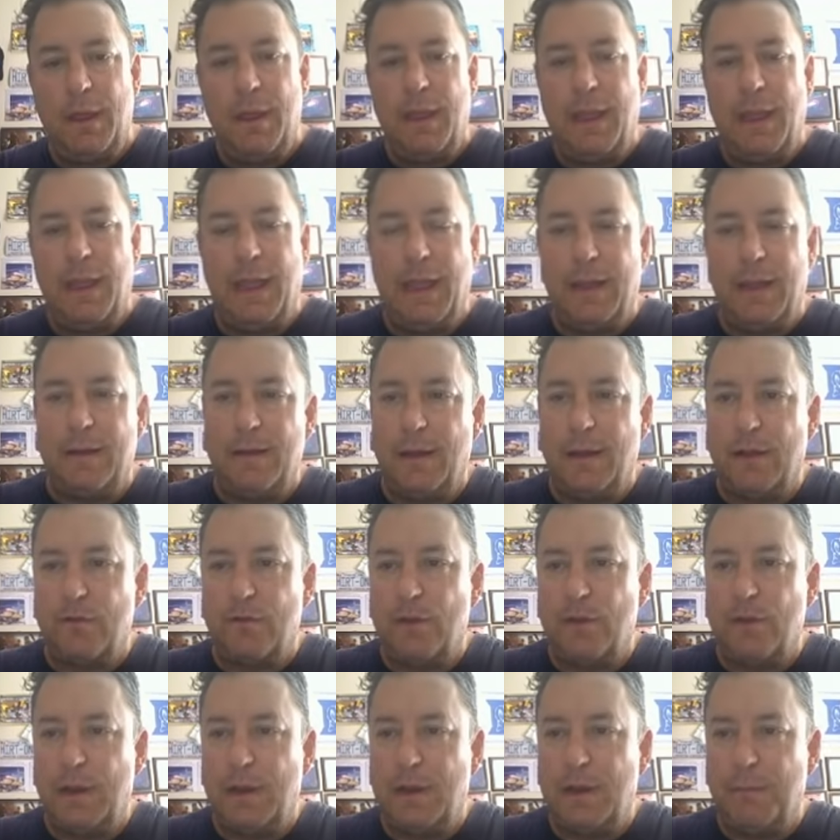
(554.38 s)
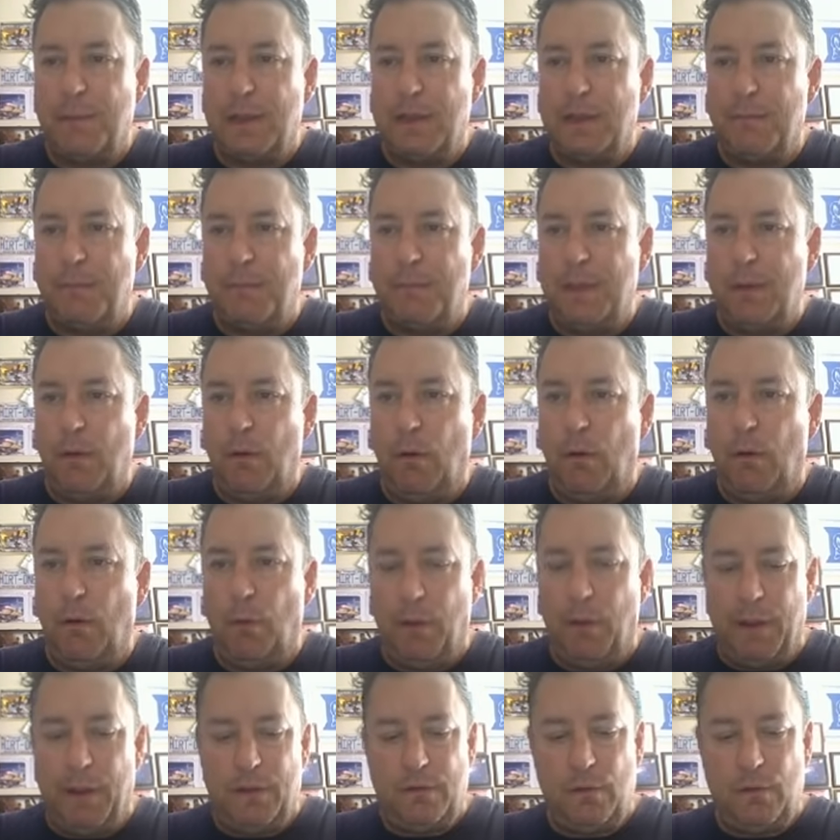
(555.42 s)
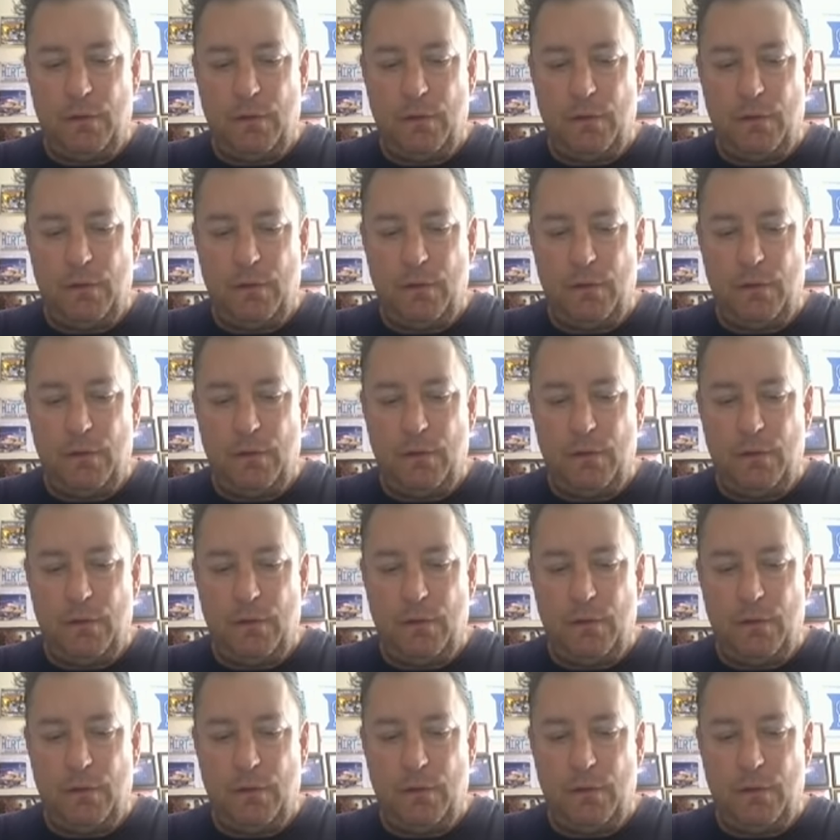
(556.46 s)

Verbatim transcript: And uh, trying to make me go away so we